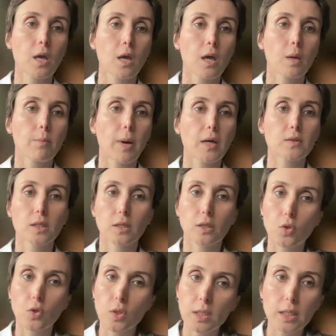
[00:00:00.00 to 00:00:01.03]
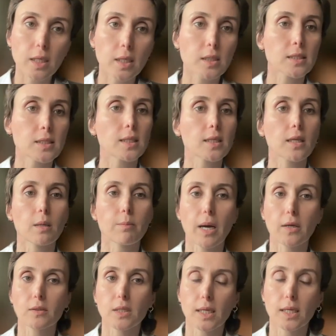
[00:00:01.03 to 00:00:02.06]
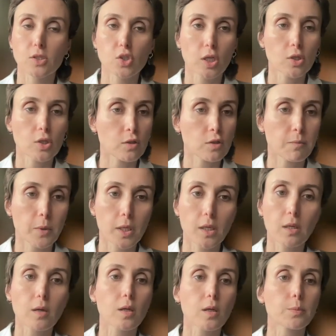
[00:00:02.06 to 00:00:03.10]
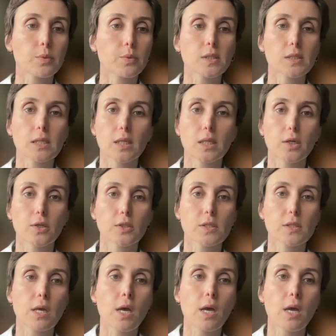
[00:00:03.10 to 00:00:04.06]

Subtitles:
about the nuclear deal, about the exchange of political prisoners,